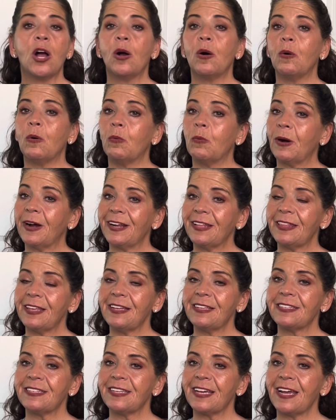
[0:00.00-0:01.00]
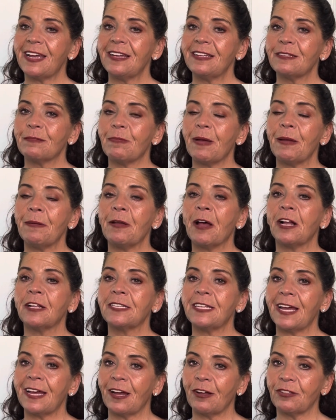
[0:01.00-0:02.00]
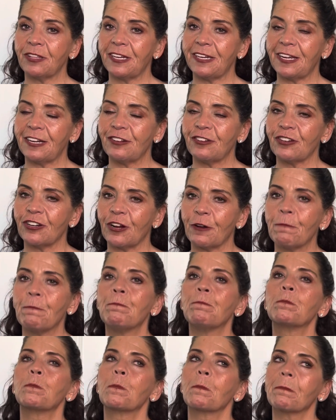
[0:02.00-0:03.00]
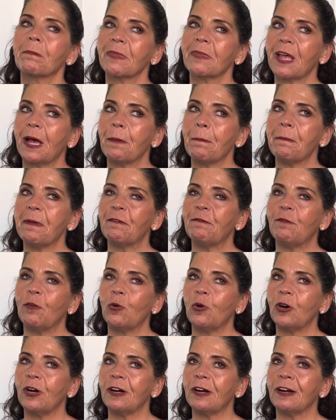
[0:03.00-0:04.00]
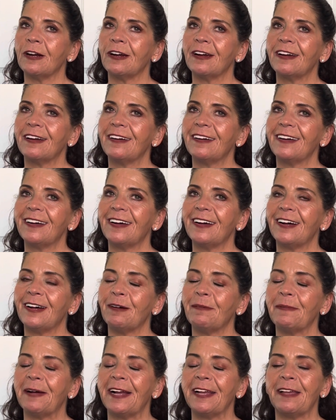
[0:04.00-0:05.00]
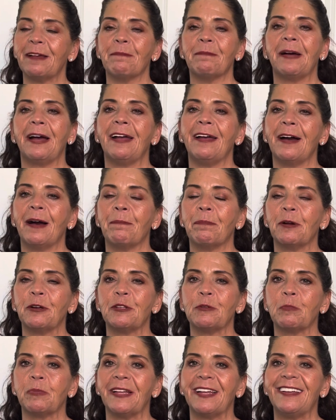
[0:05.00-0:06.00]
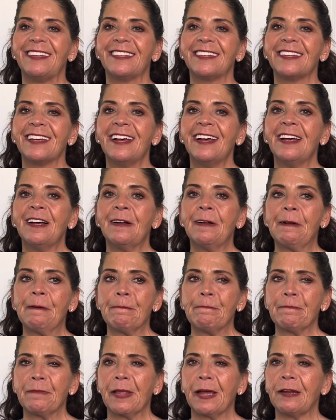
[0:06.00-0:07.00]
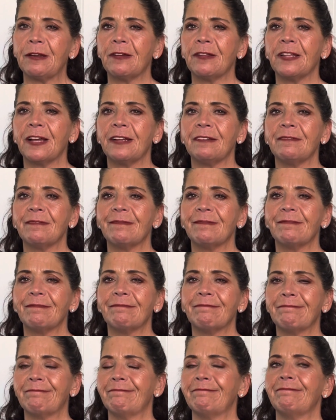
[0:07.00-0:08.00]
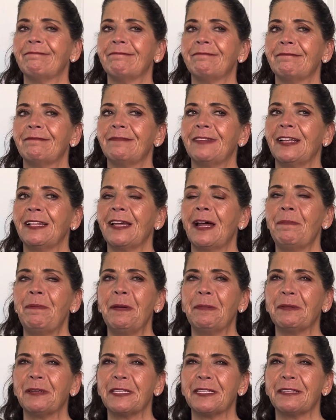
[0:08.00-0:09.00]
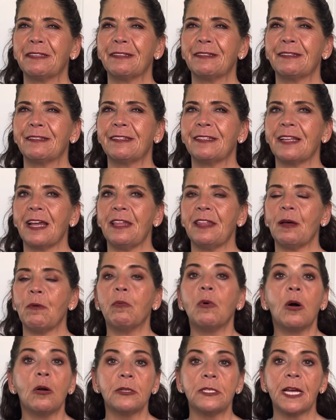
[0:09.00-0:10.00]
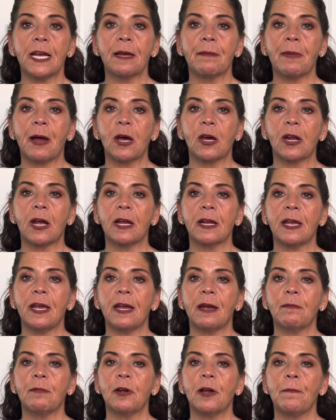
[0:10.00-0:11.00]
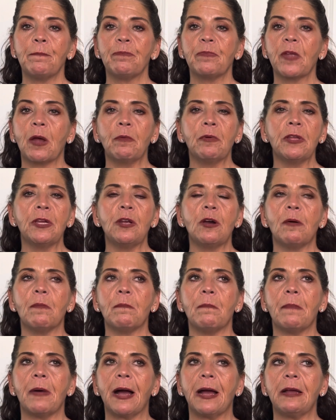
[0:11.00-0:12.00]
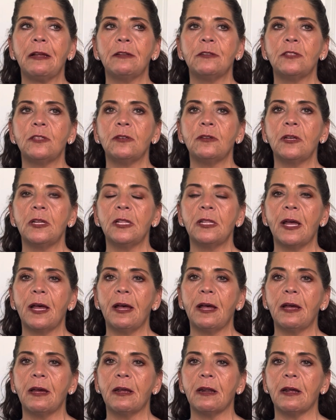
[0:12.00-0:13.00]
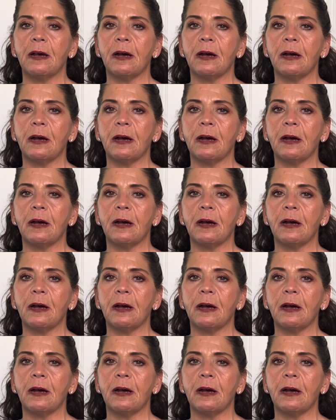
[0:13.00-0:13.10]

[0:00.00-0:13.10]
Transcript: One of these days, maybe I'll take out the denture before I get my uppers placed. I know that a lot of people say they won't take them out on camera. I really don't mind doing that.